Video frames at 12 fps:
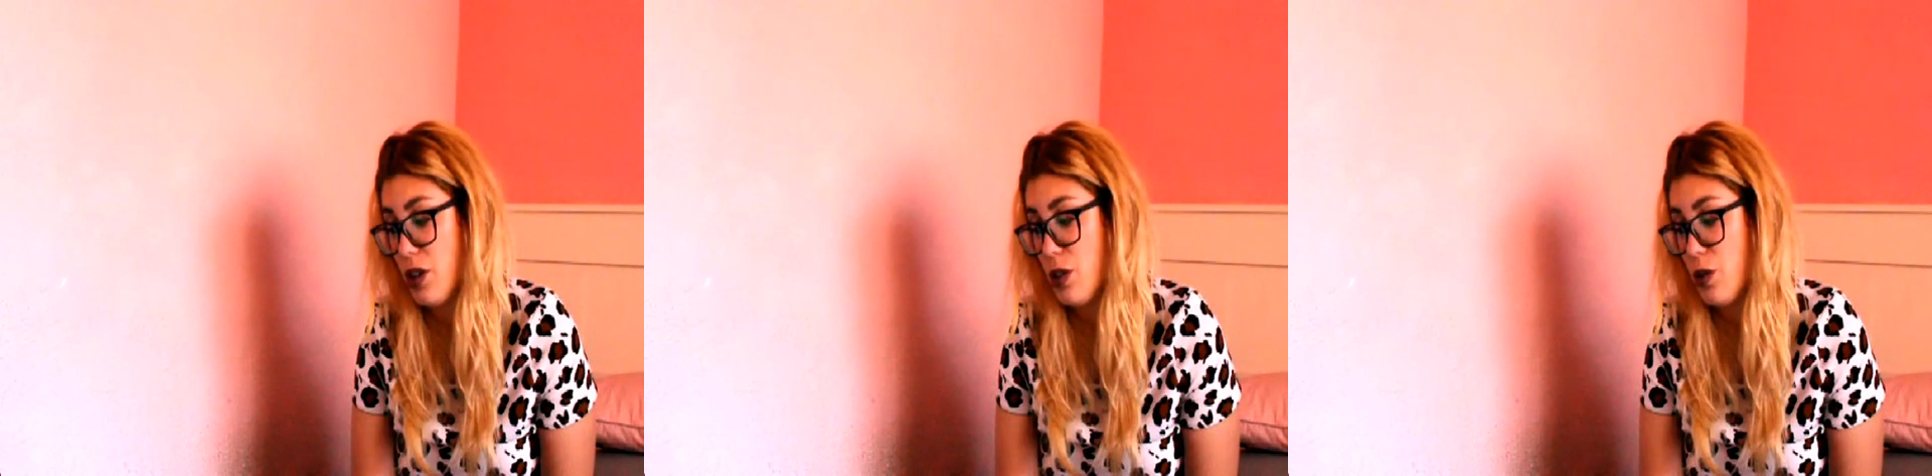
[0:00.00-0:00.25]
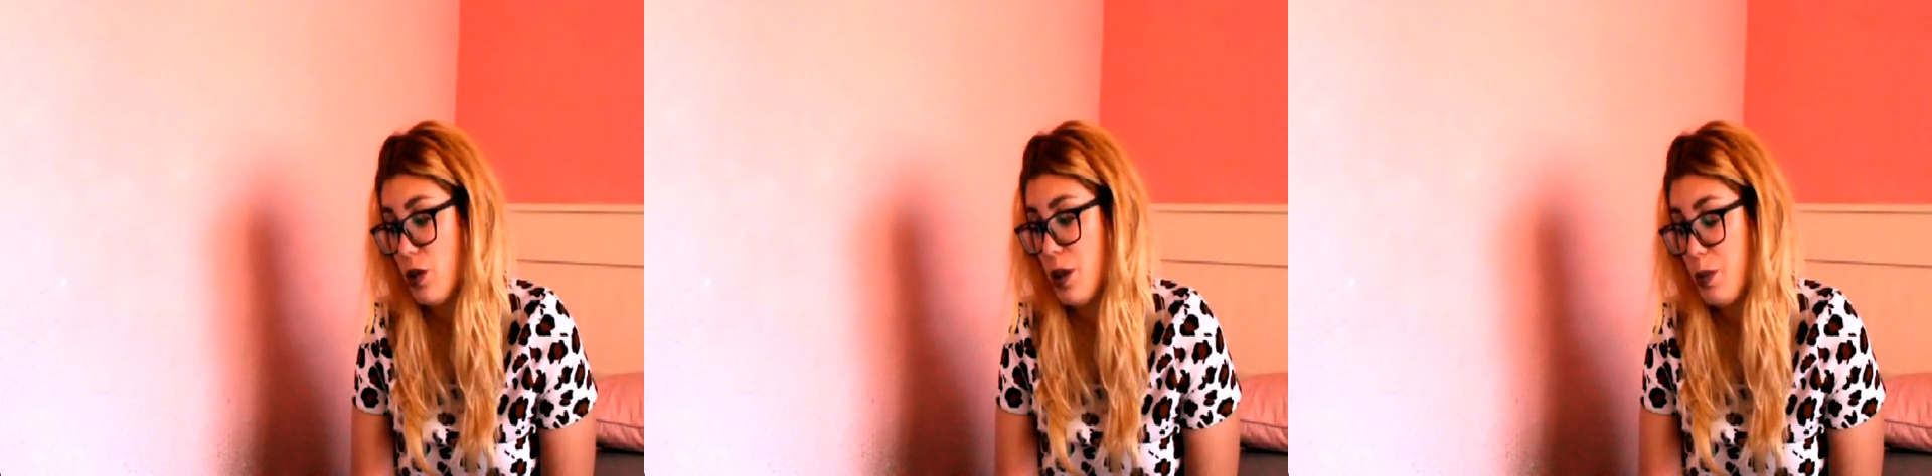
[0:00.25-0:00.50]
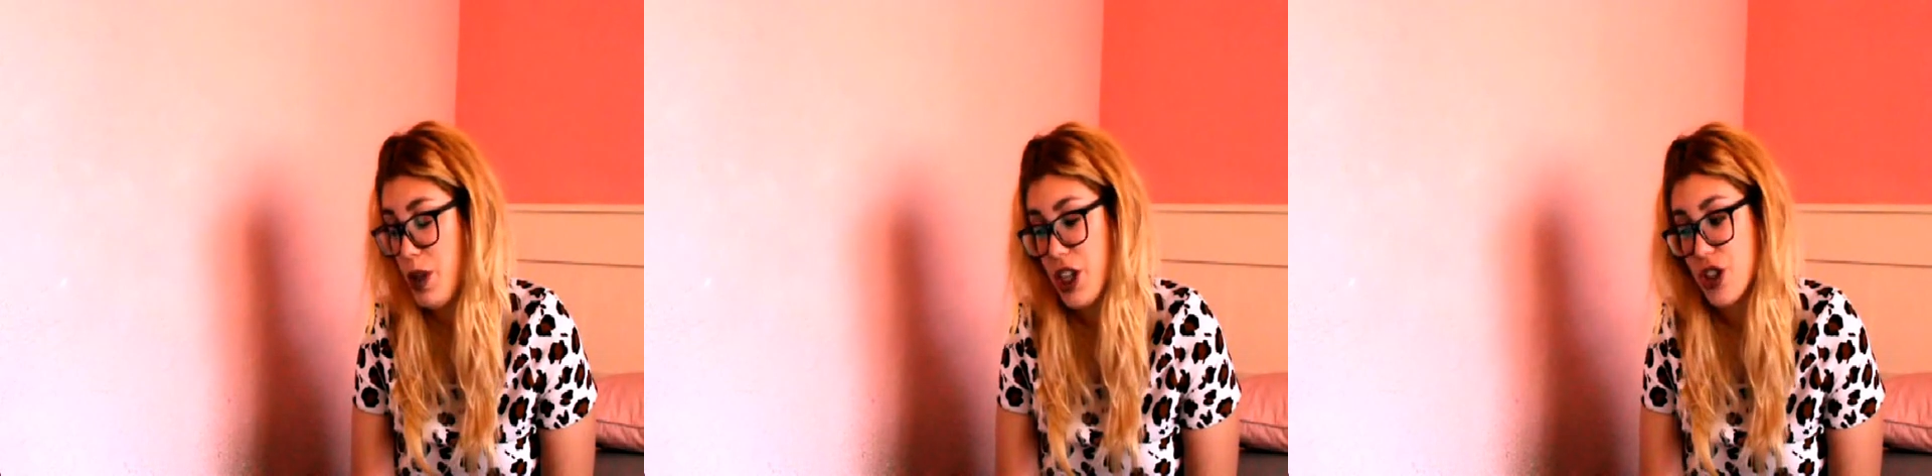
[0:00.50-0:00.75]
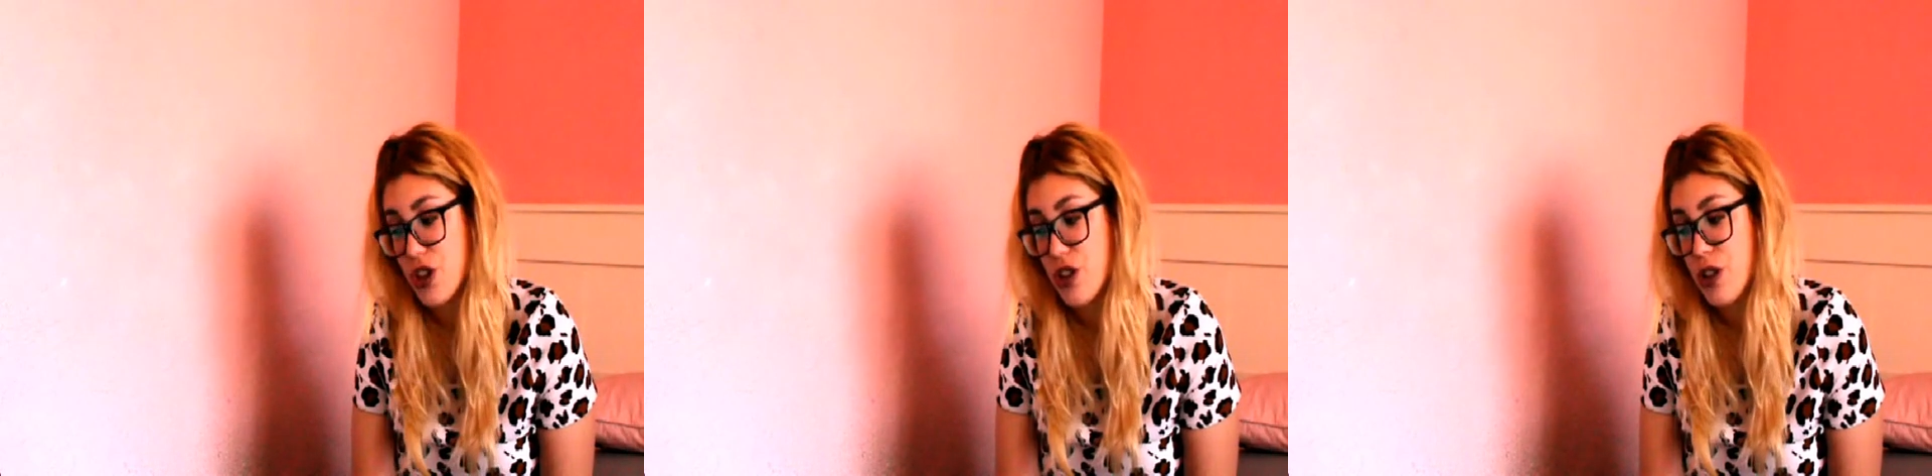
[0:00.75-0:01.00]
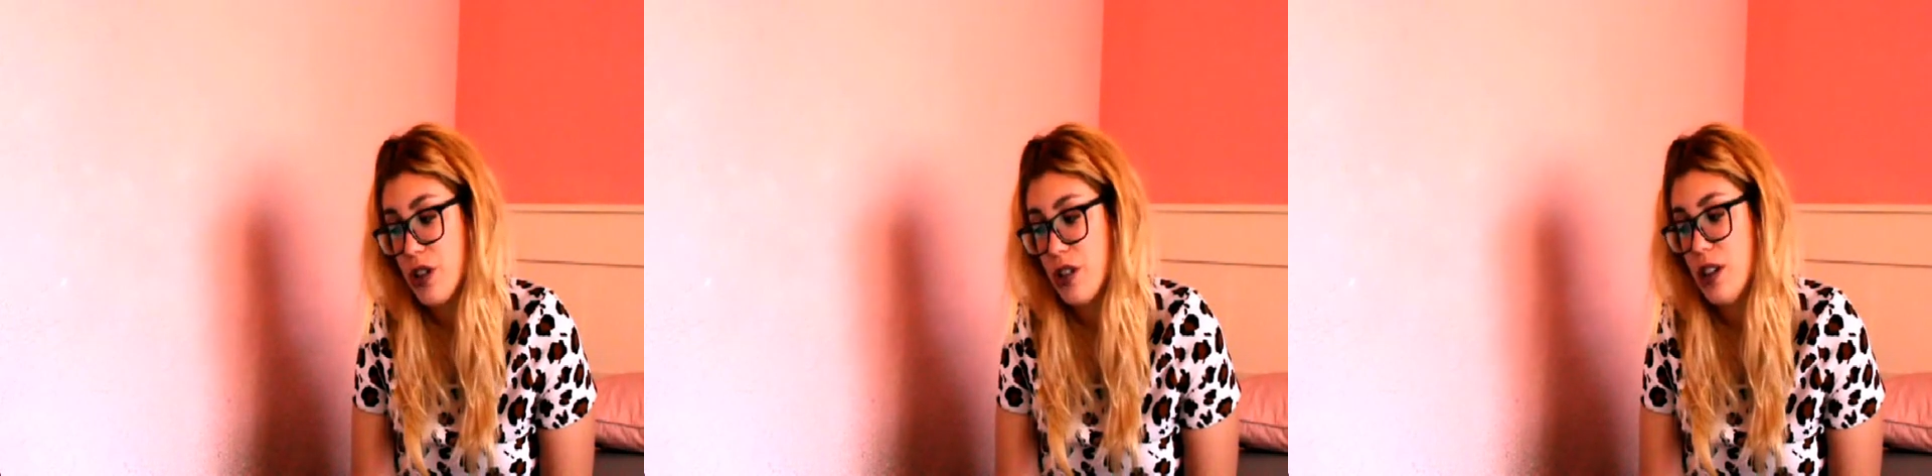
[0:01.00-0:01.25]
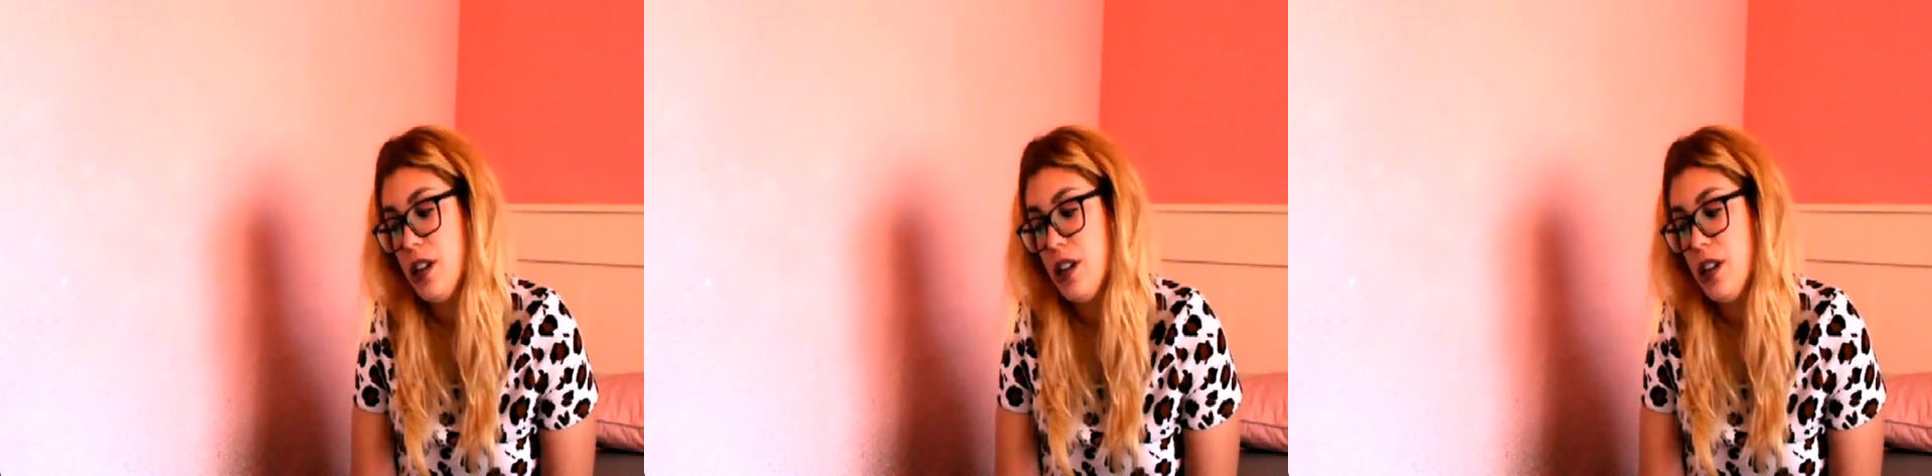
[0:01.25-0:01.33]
going to the beach.